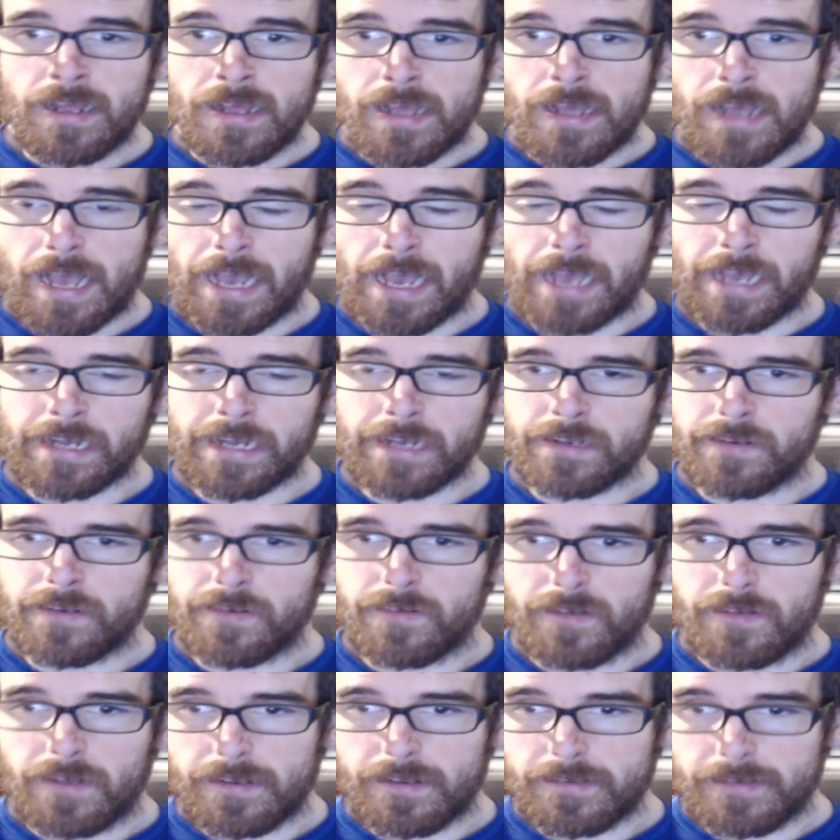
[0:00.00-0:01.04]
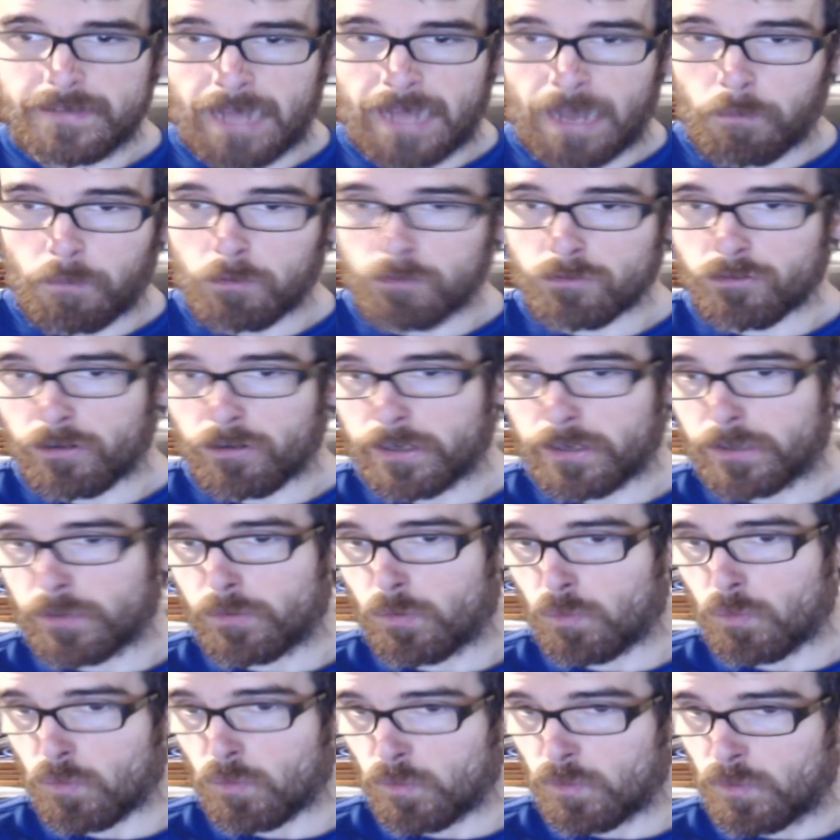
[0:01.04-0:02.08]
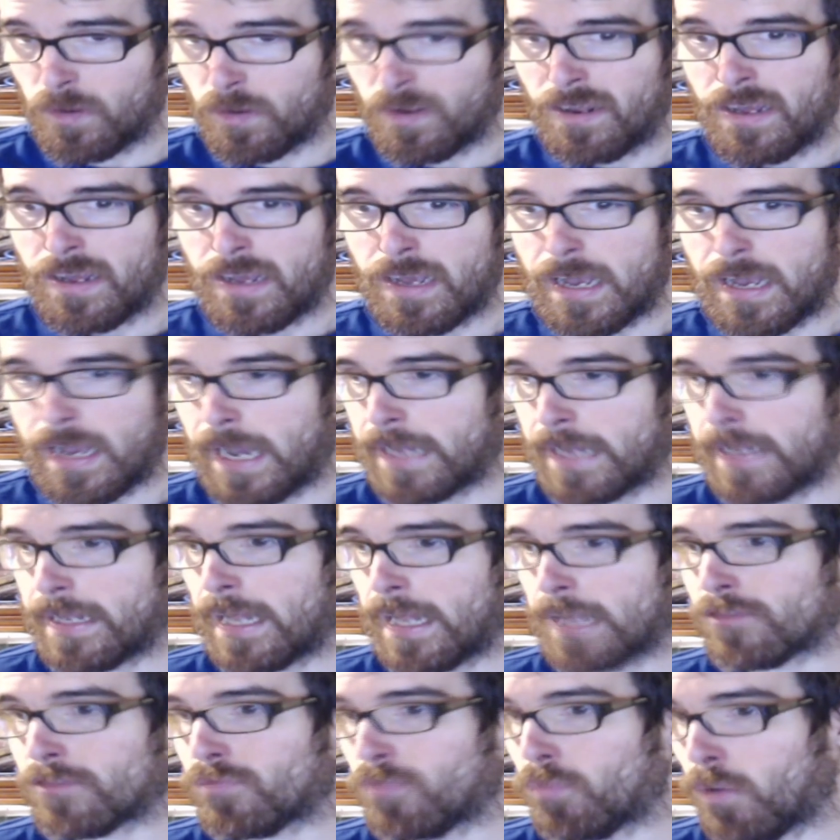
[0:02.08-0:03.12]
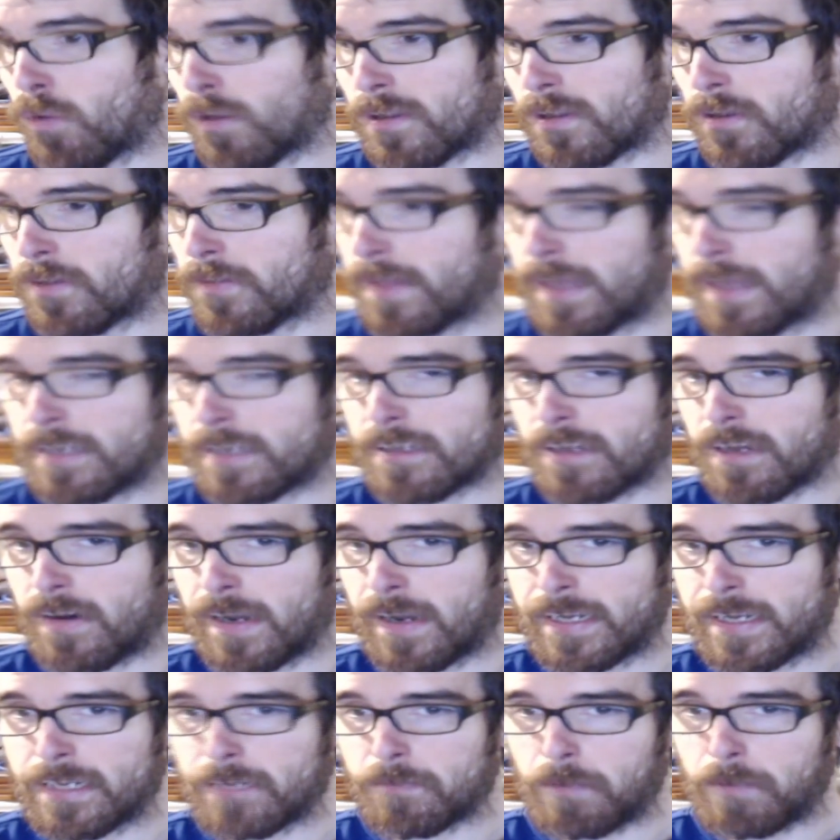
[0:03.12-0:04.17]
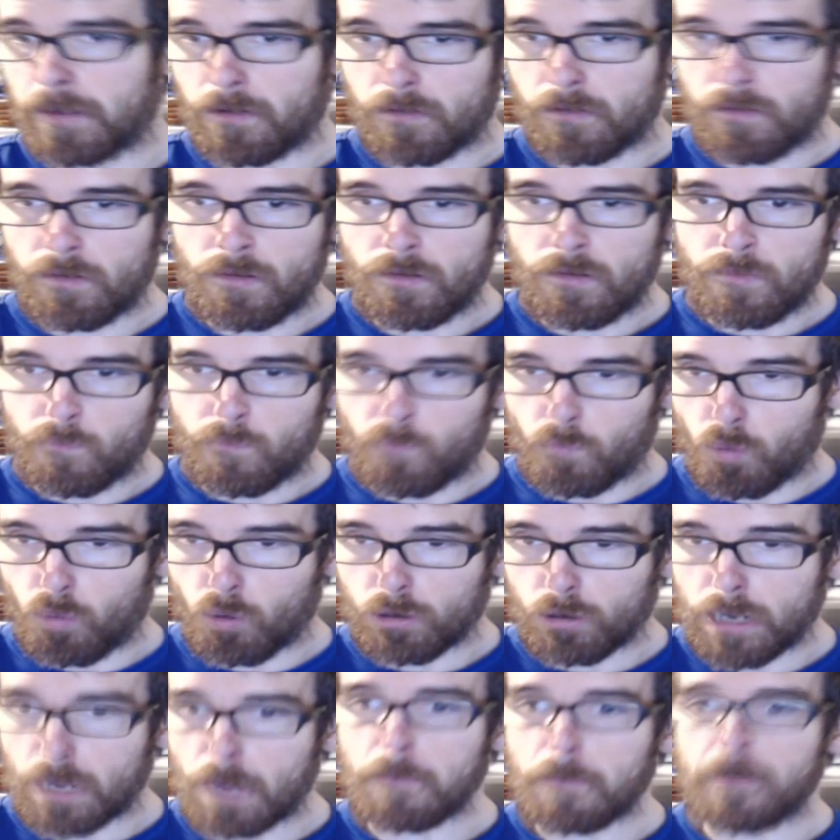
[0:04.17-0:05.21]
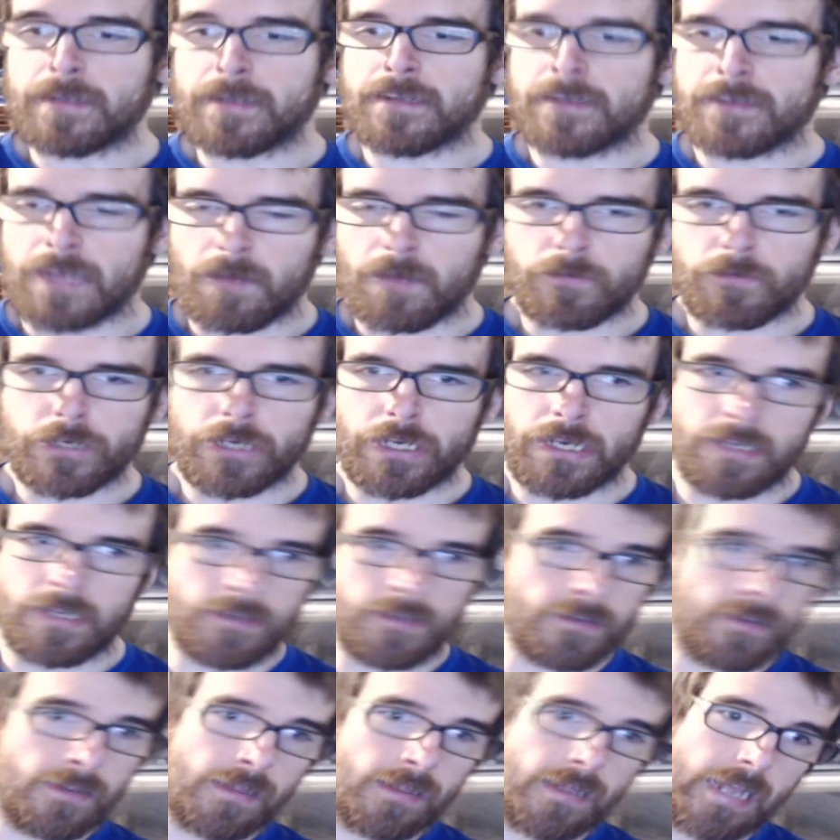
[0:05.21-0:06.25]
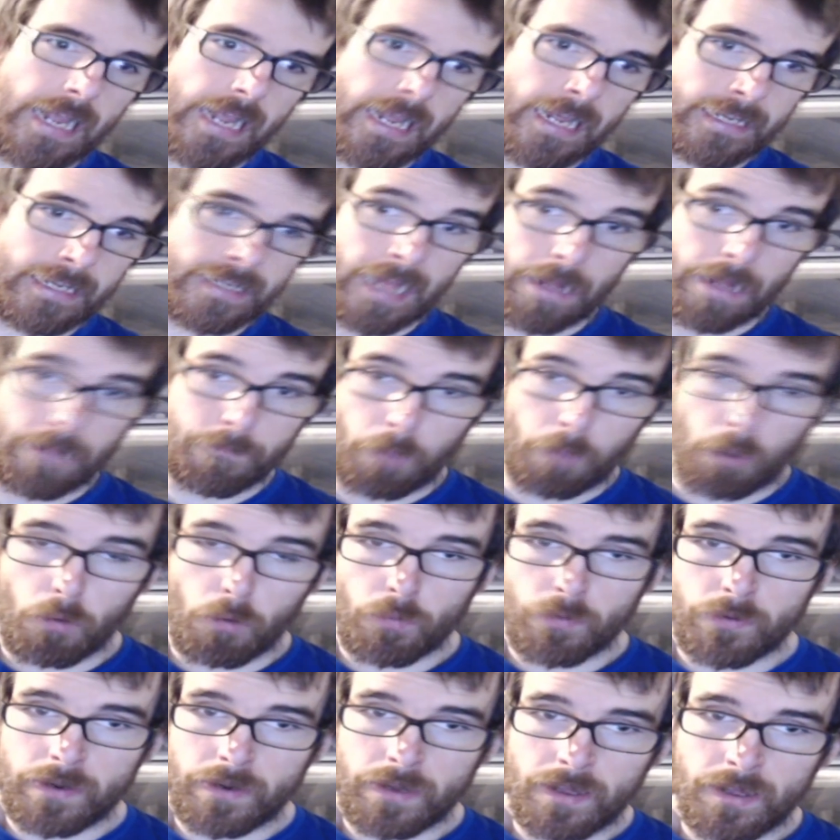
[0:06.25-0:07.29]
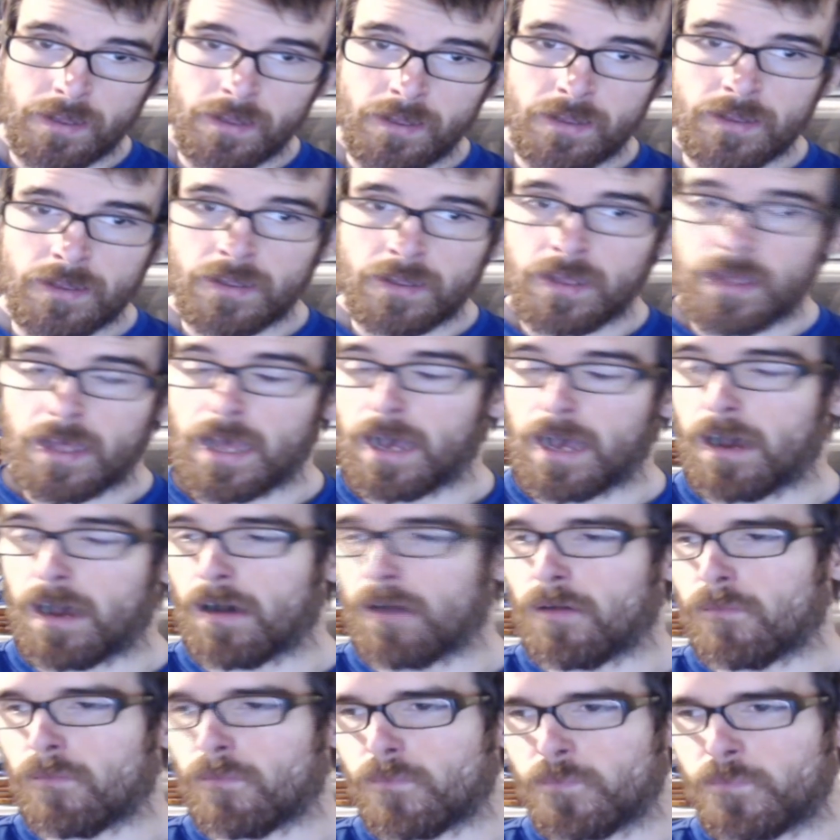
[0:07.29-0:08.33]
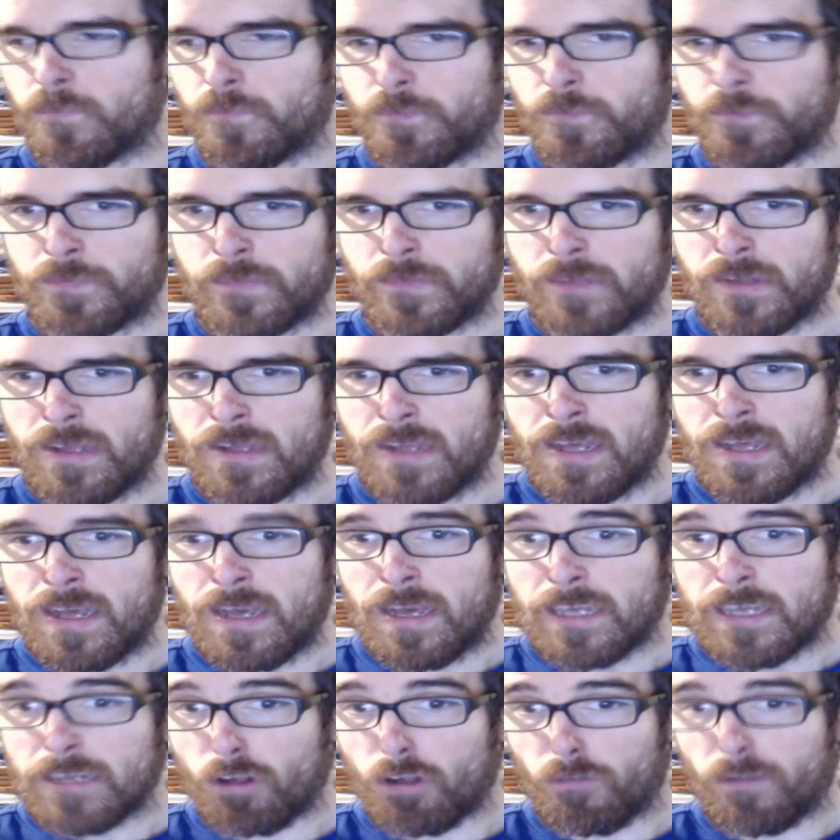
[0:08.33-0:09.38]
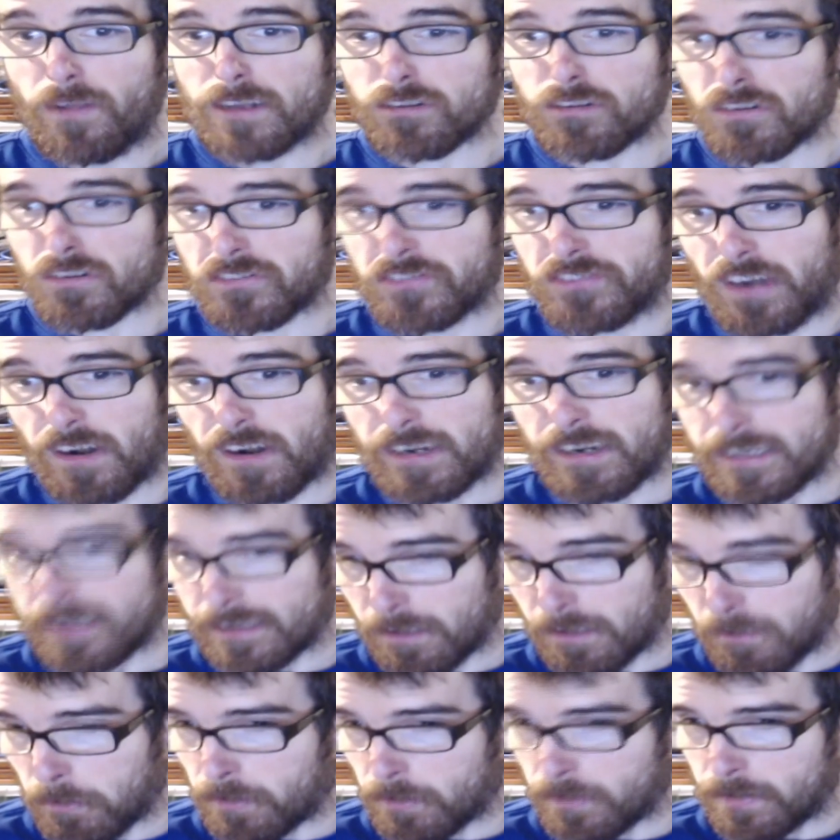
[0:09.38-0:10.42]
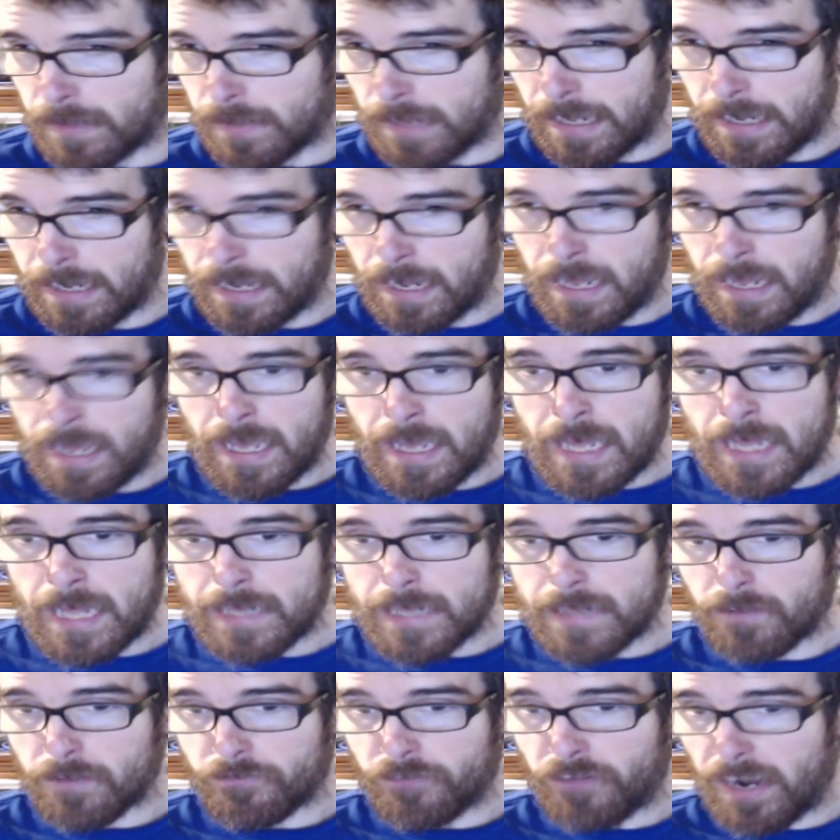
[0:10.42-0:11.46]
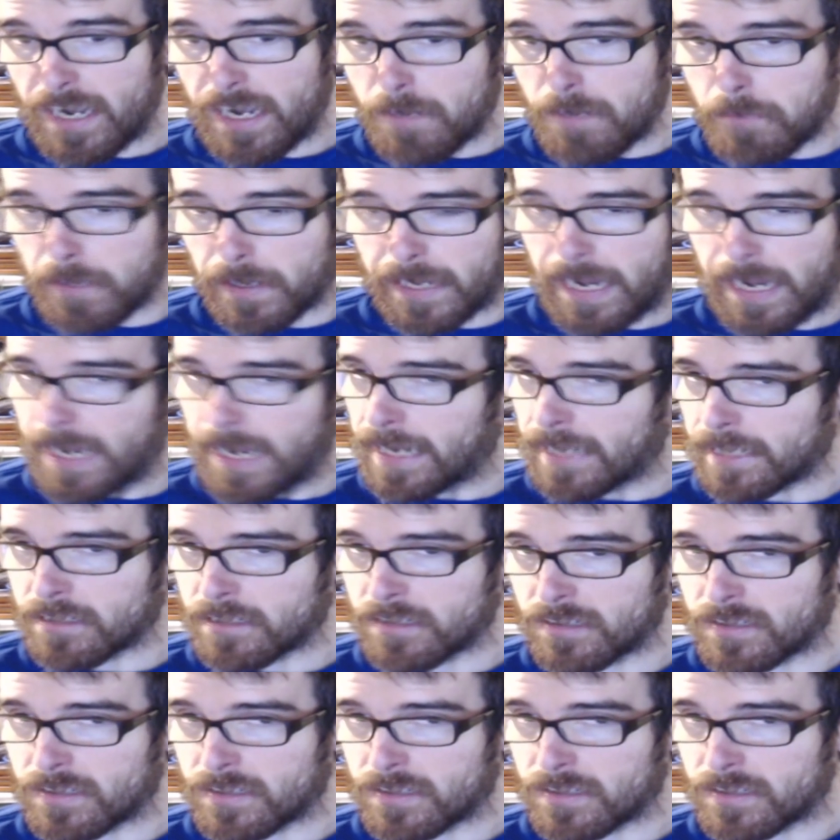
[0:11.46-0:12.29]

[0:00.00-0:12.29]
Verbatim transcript: and that was really cool. And that's one of the things I liked about Mortal Kombat Deception is is that mode. Um, so this looks very similar to that. The fighting mechanics and